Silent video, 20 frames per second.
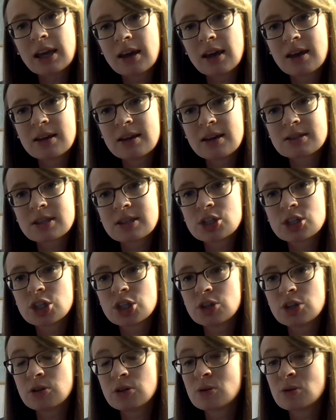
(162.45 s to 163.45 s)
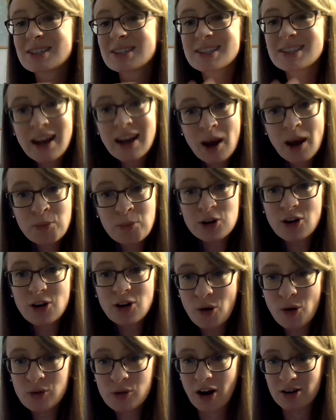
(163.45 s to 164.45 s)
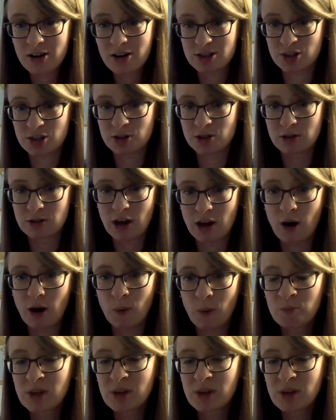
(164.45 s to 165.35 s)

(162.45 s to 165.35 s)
is to set up your own art studio.